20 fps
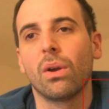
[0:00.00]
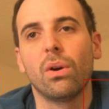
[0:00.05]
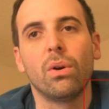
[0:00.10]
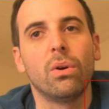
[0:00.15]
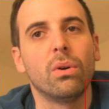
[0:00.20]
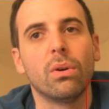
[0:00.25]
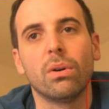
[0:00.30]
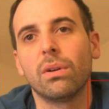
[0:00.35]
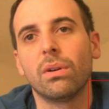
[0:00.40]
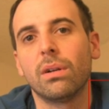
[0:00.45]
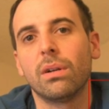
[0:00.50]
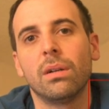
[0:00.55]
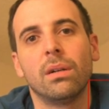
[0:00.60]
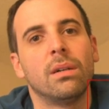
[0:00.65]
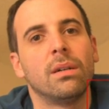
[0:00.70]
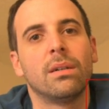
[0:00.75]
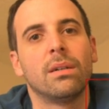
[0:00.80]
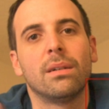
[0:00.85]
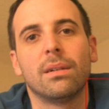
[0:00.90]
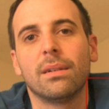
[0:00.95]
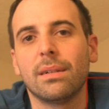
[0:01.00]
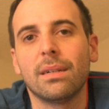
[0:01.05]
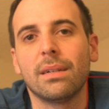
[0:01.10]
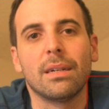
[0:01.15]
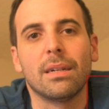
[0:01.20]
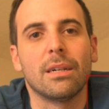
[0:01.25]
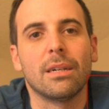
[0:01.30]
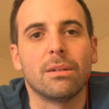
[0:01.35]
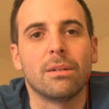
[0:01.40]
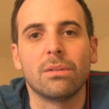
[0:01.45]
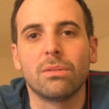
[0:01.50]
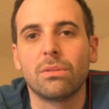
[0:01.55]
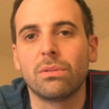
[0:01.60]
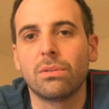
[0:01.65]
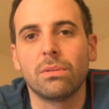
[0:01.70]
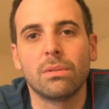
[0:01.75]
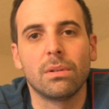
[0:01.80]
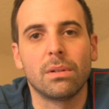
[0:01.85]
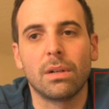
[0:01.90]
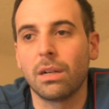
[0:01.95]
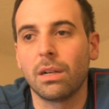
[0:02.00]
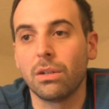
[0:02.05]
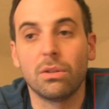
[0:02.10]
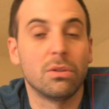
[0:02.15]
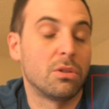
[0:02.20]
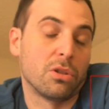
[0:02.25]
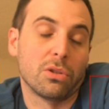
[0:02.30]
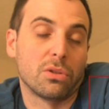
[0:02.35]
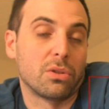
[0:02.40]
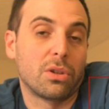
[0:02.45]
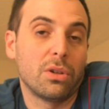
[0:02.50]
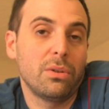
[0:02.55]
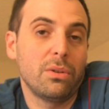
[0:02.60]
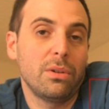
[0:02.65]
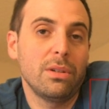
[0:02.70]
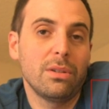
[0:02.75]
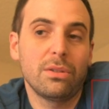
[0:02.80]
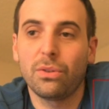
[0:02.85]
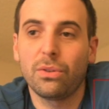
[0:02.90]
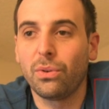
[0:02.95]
or are you just curious,